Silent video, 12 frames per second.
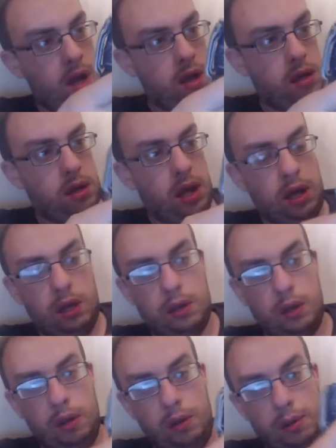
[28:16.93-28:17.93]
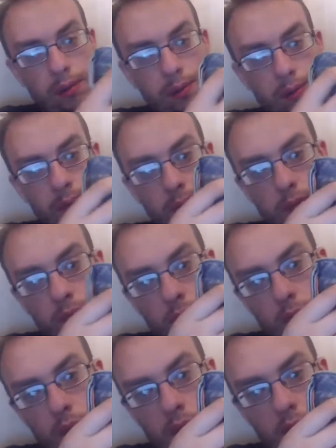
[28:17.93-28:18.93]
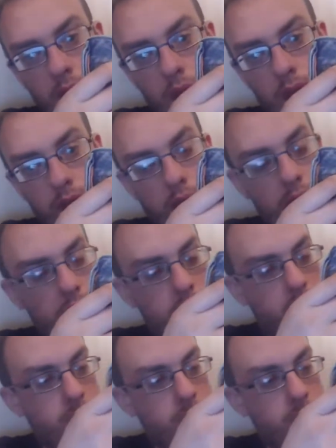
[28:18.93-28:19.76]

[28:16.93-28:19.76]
diesel uh, jeans.